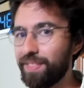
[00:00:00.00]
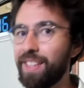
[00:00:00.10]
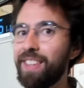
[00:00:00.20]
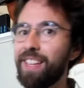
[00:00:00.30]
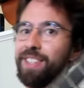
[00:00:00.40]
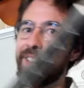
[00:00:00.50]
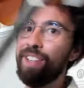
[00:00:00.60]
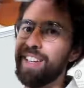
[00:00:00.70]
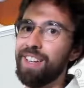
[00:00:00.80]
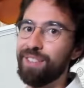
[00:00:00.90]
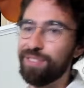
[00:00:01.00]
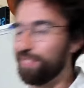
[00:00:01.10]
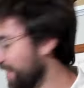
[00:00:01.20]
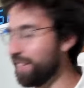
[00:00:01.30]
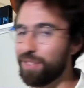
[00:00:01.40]
And that's all I have.
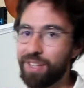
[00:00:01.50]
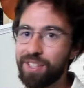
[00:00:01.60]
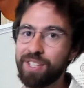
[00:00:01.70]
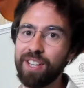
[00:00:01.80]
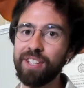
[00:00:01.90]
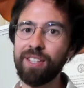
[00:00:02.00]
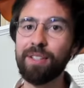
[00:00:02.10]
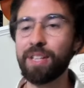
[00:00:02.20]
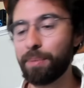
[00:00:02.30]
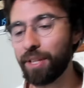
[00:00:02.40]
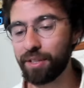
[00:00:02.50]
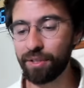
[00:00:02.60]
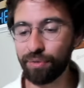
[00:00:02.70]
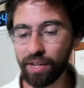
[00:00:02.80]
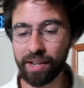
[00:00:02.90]
It was unsteady, because I played it
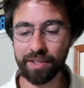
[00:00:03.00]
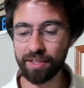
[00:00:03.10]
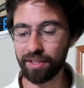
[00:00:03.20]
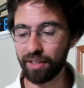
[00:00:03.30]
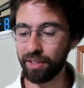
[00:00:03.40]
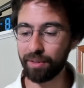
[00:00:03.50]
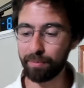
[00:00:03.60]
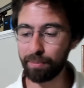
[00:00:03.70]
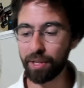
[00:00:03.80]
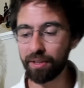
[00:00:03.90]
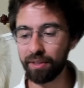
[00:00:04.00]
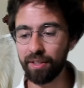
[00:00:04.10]
too fast, but, you